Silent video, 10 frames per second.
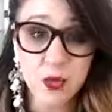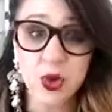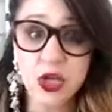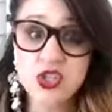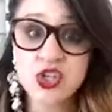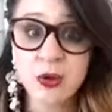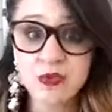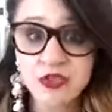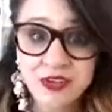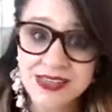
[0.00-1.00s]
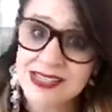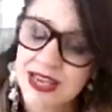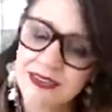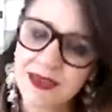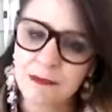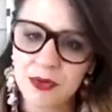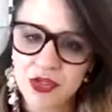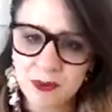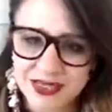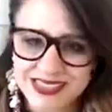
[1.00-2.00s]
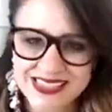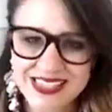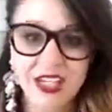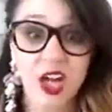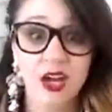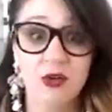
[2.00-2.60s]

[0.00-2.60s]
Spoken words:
Work a job during the day and then build your business at night,